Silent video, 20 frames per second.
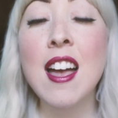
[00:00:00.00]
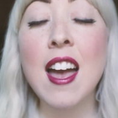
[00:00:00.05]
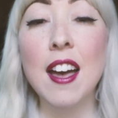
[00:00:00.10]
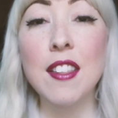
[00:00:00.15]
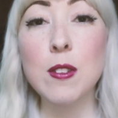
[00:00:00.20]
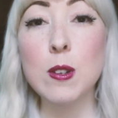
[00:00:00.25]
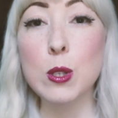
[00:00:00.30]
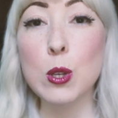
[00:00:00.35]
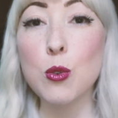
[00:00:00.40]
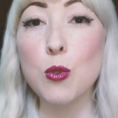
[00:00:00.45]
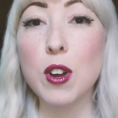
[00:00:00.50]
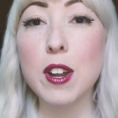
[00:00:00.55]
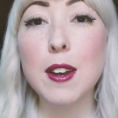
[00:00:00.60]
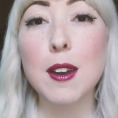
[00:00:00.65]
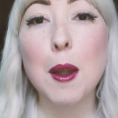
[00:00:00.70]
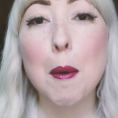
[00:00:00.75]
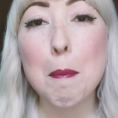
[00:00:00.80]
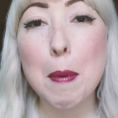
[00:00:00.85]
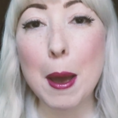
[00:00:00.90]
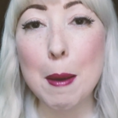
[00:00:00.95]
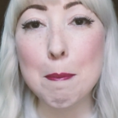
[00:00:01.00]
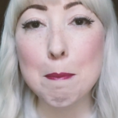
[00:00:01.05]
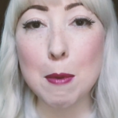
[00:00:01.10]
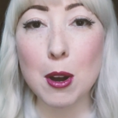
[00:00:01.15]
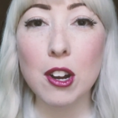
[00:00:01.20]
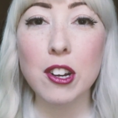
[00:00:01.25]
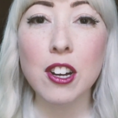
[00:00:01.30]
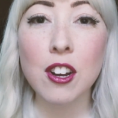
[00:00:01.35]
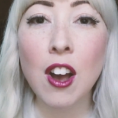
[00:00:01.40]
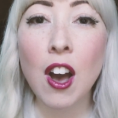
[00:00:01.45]
and those are written by
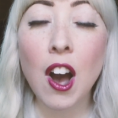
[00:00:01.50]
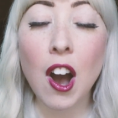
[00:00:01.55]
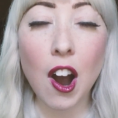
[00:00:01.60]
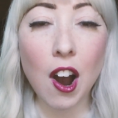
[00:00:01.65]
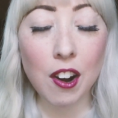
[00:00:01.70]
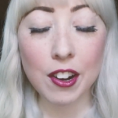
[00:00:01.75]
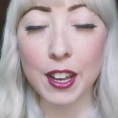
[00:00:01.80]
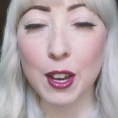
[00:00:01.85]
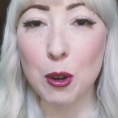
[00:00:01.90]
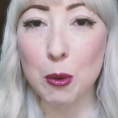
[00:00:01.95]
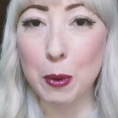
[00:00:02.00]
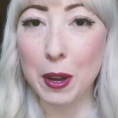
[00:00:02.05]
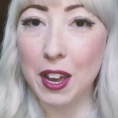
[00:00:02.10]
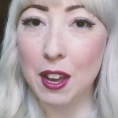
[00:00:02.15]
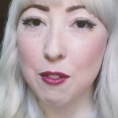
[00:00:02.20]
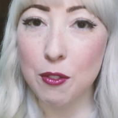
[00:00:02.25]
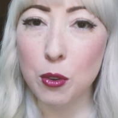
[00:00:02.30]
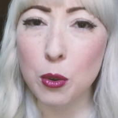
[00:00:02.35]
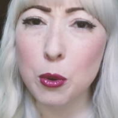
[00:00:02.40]
Mark Audio Wave,